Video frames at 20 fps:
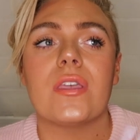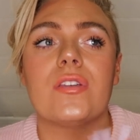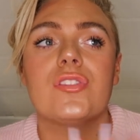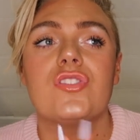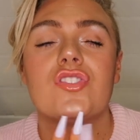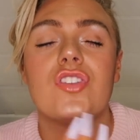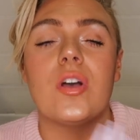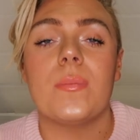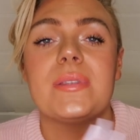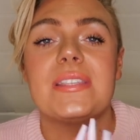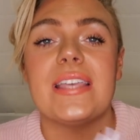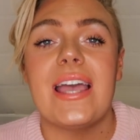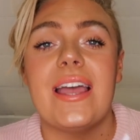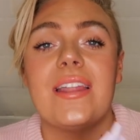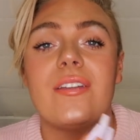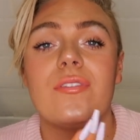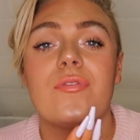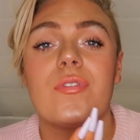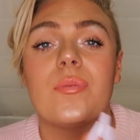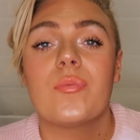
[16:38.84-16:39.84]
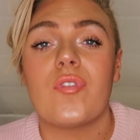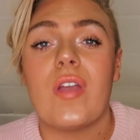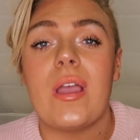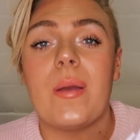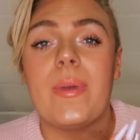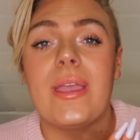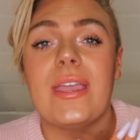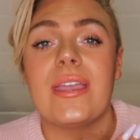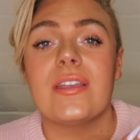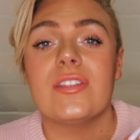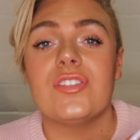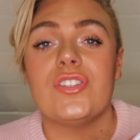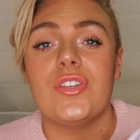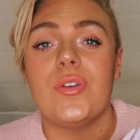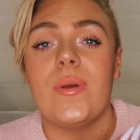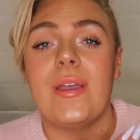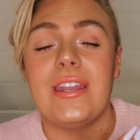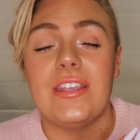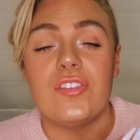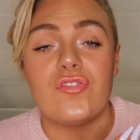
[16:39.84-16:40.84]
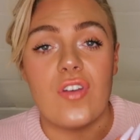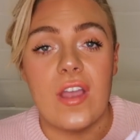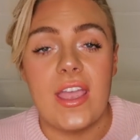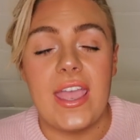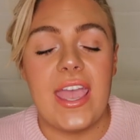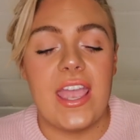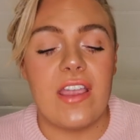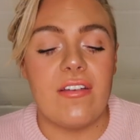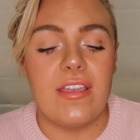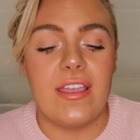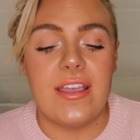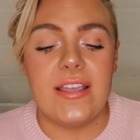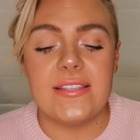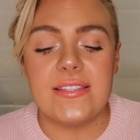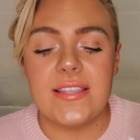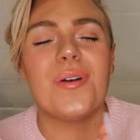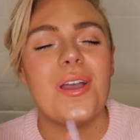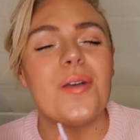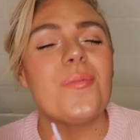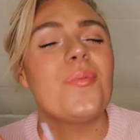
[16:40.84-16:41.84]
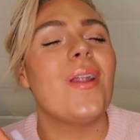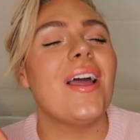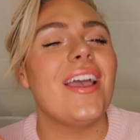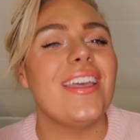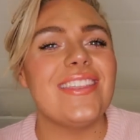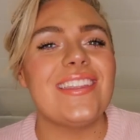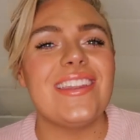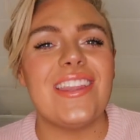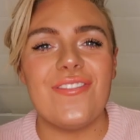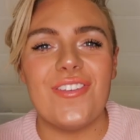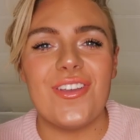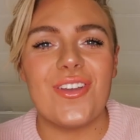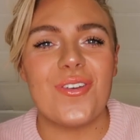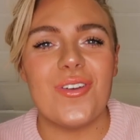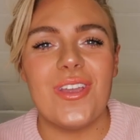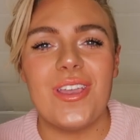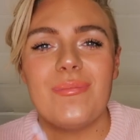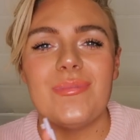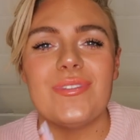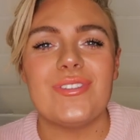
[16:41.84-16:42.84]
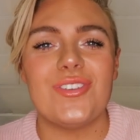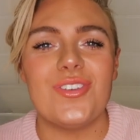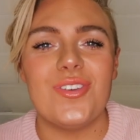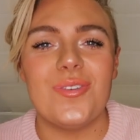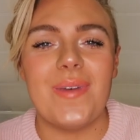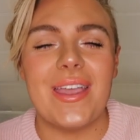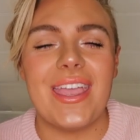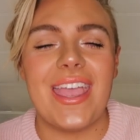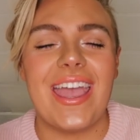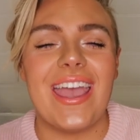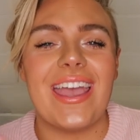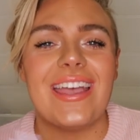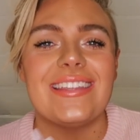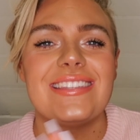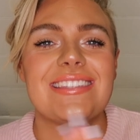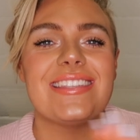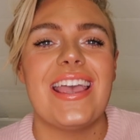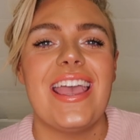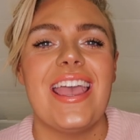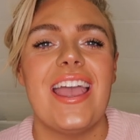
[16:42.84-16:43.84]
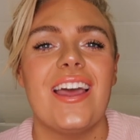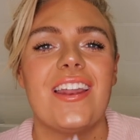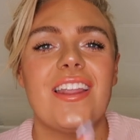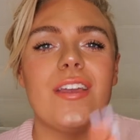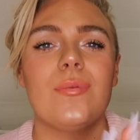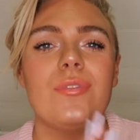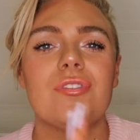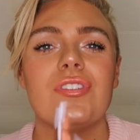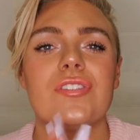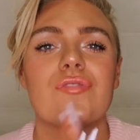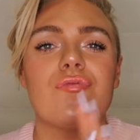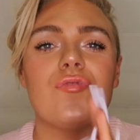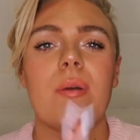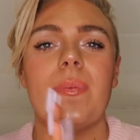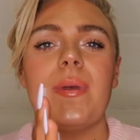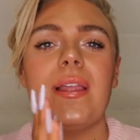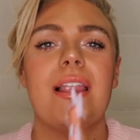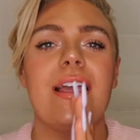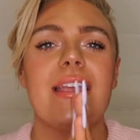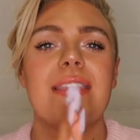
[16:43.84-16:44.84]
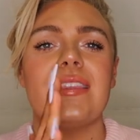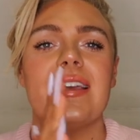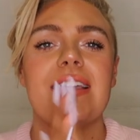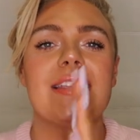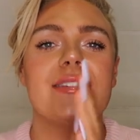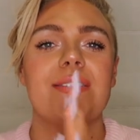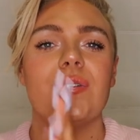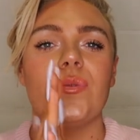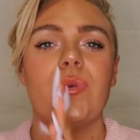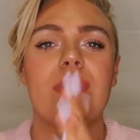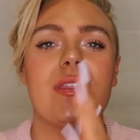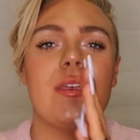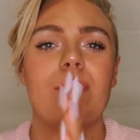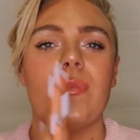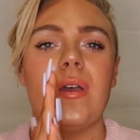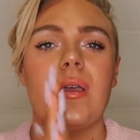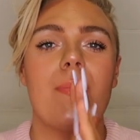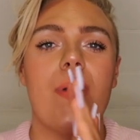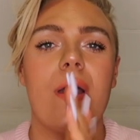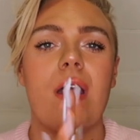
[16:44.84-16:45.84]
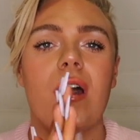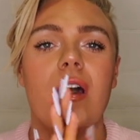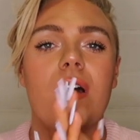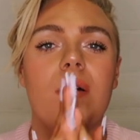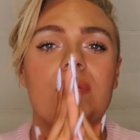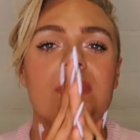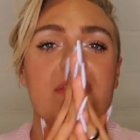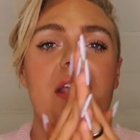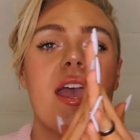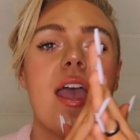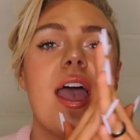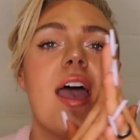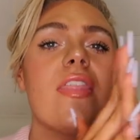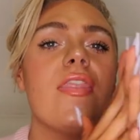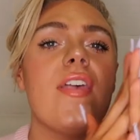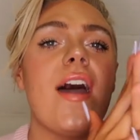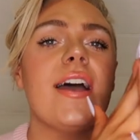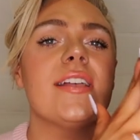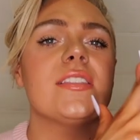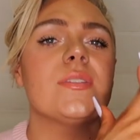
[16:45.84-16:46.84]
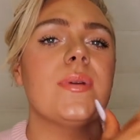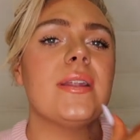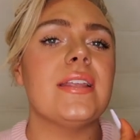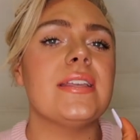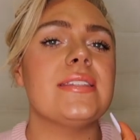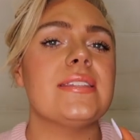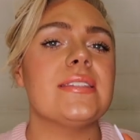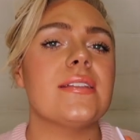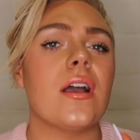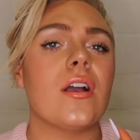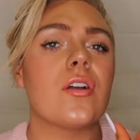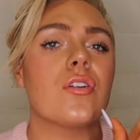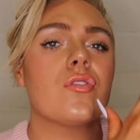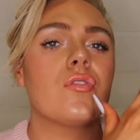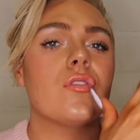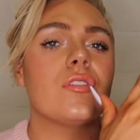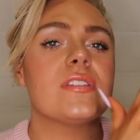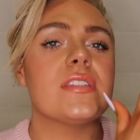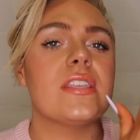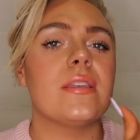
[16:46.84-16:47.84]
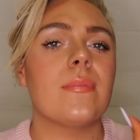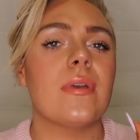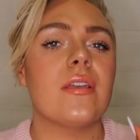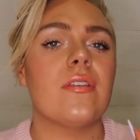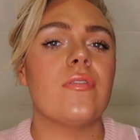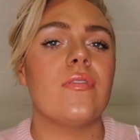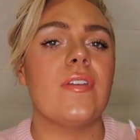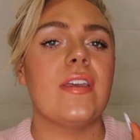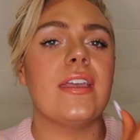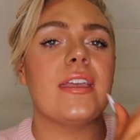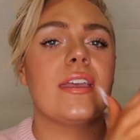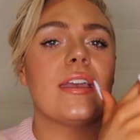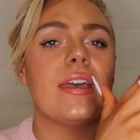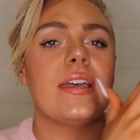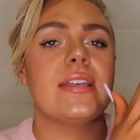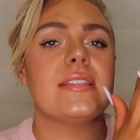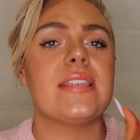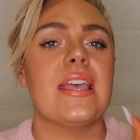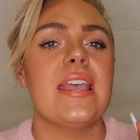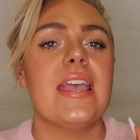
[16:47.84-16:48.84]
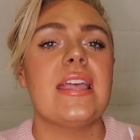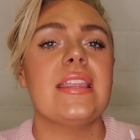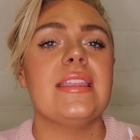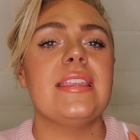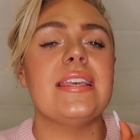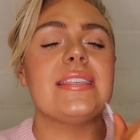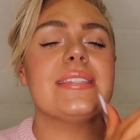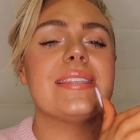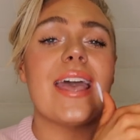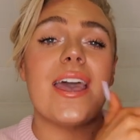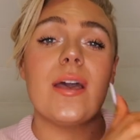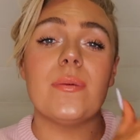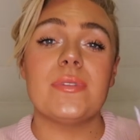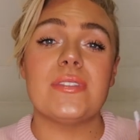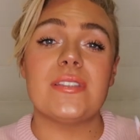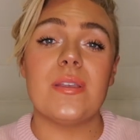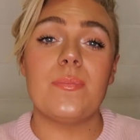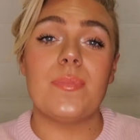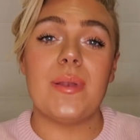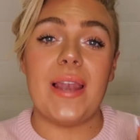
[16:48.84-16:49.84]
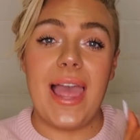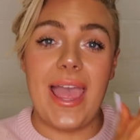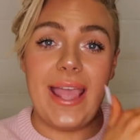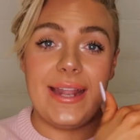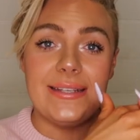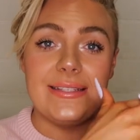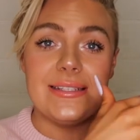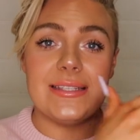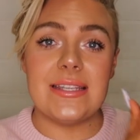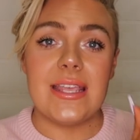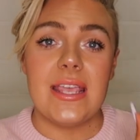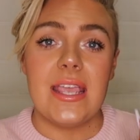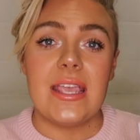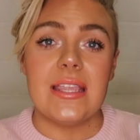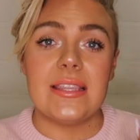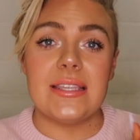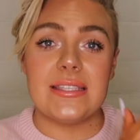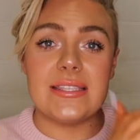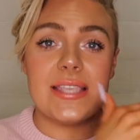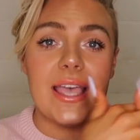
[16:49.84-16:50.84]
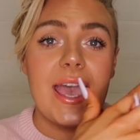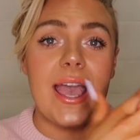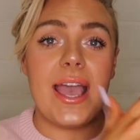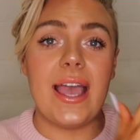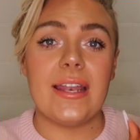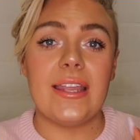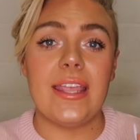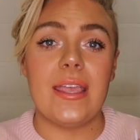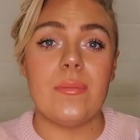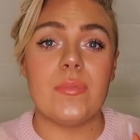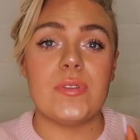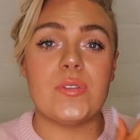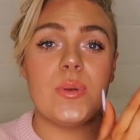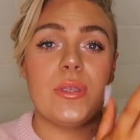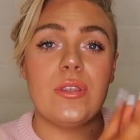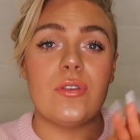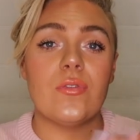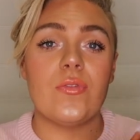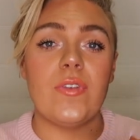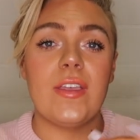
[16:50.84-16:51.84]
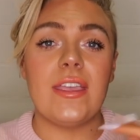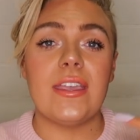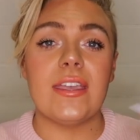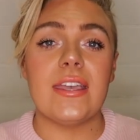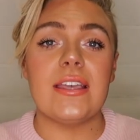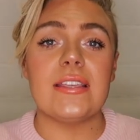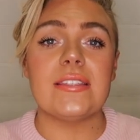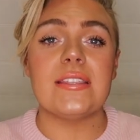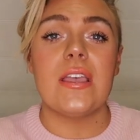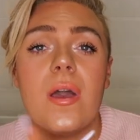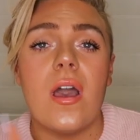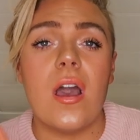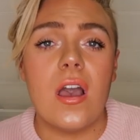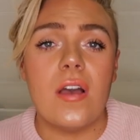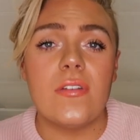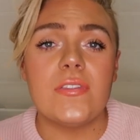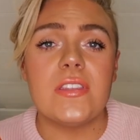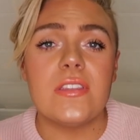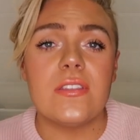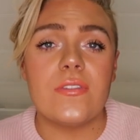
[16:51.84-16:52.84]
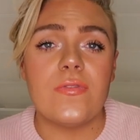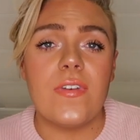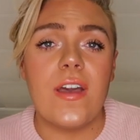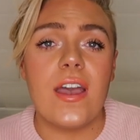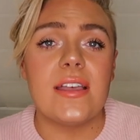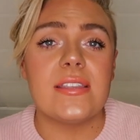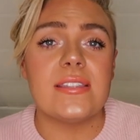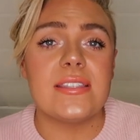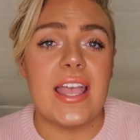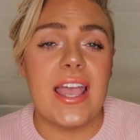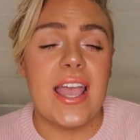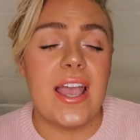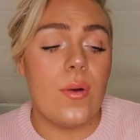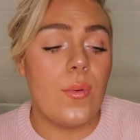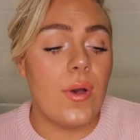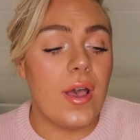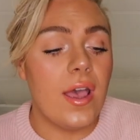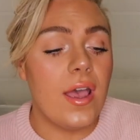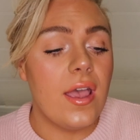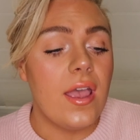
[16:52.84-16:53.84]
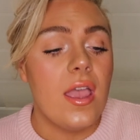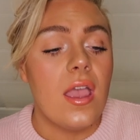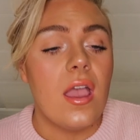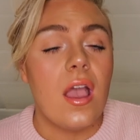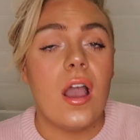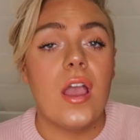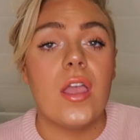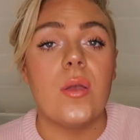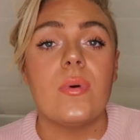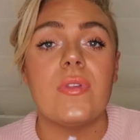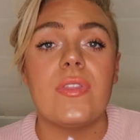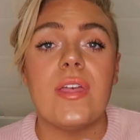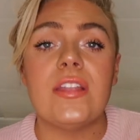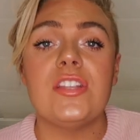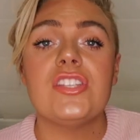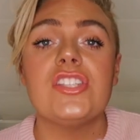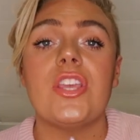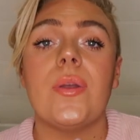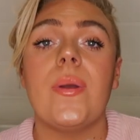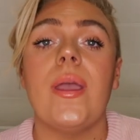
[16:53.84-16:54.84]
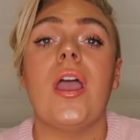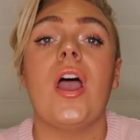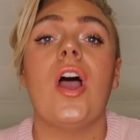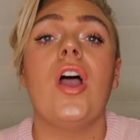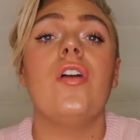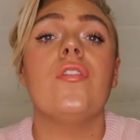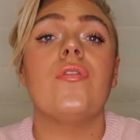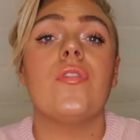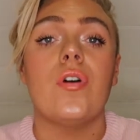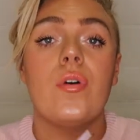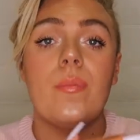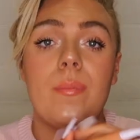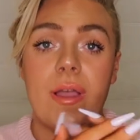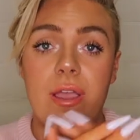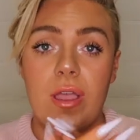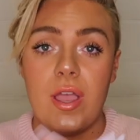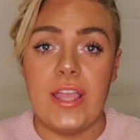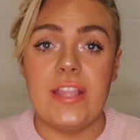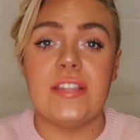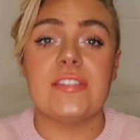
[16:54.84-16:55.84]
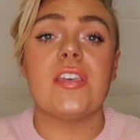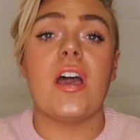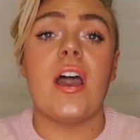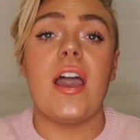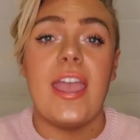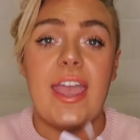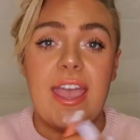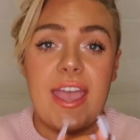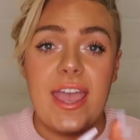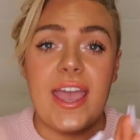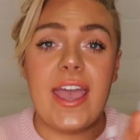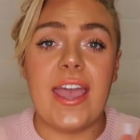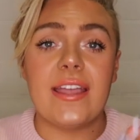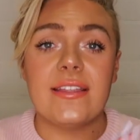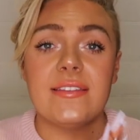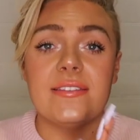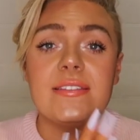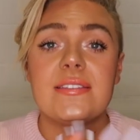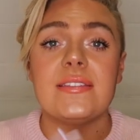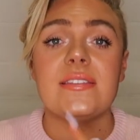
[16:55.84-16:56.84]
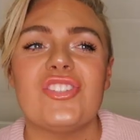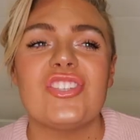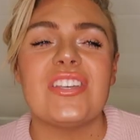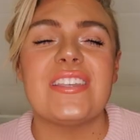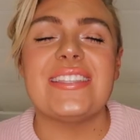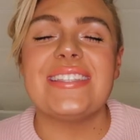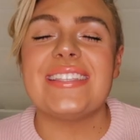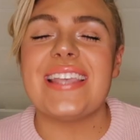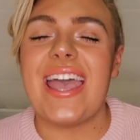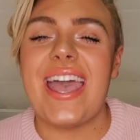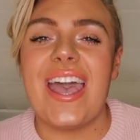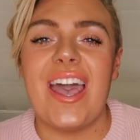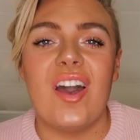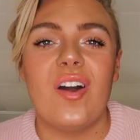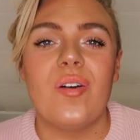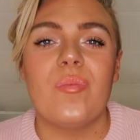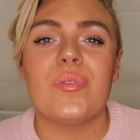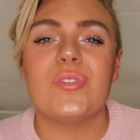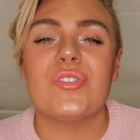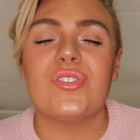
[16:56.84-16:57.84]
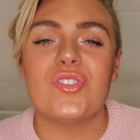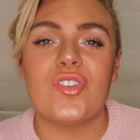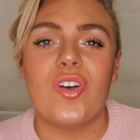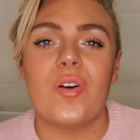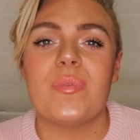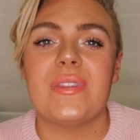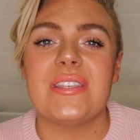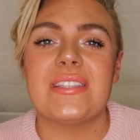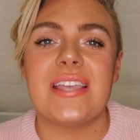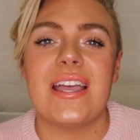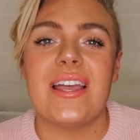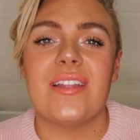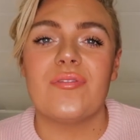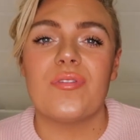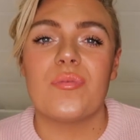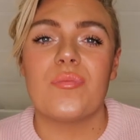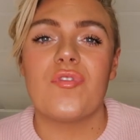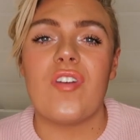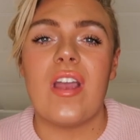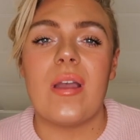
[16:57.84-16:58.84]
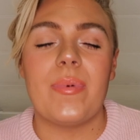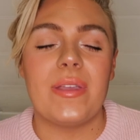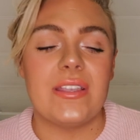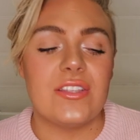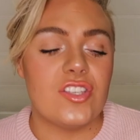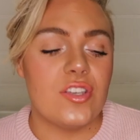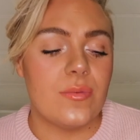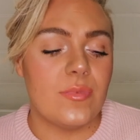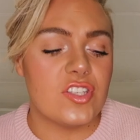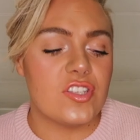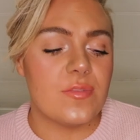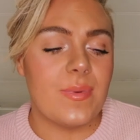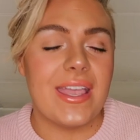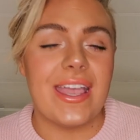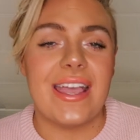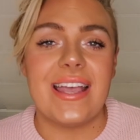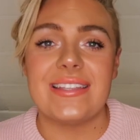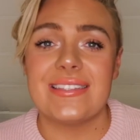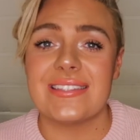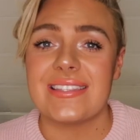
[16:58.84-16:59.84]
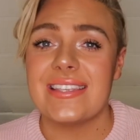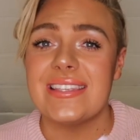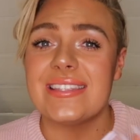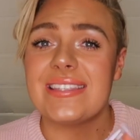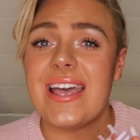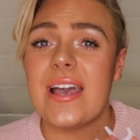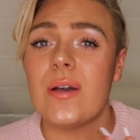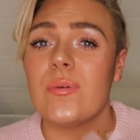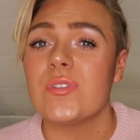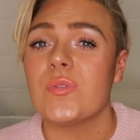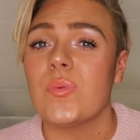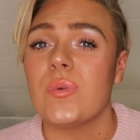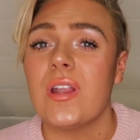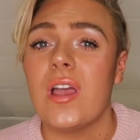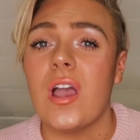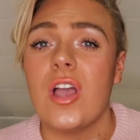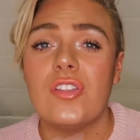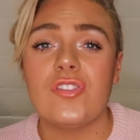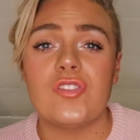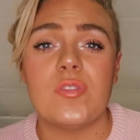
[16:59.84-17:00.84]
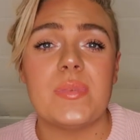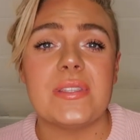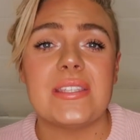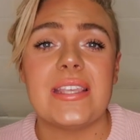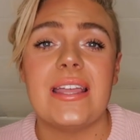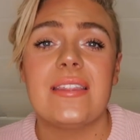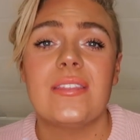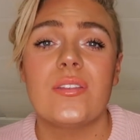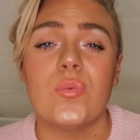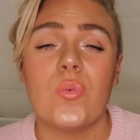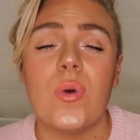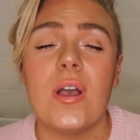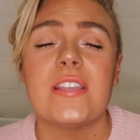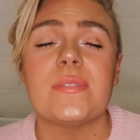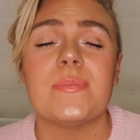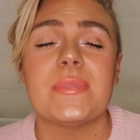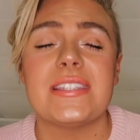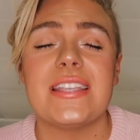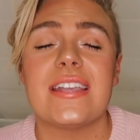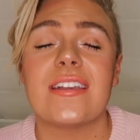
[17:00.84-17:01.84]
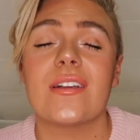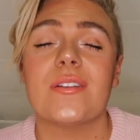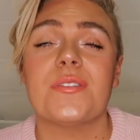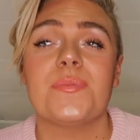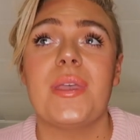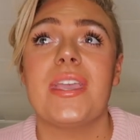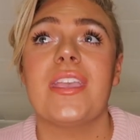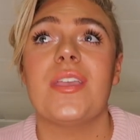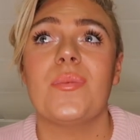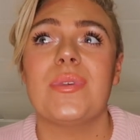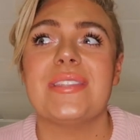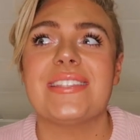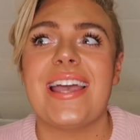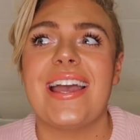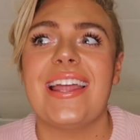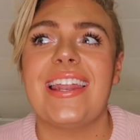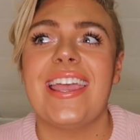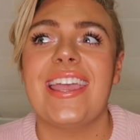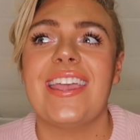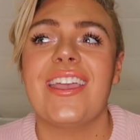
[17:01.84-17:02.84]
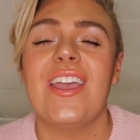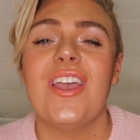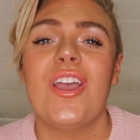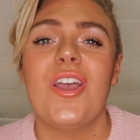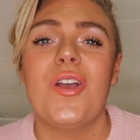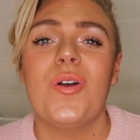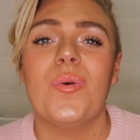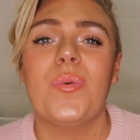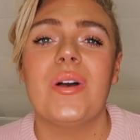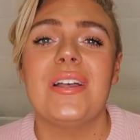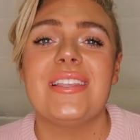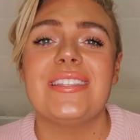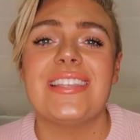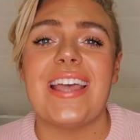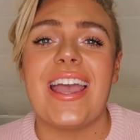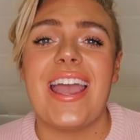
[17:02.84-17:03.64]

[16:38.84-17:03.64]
stop tan from grabbing to any dry areas. So I apply the Nivea cream to my hands and I will just rub it like this within my palms. That's when I start crossing my fingers. This helps to blend the tan in between your fingers, but after the first hour, I will then do it over my entire hands just to help stop the tan from grabbing too much to my hands, because that was 100% the worst mistake I was making with tanning, was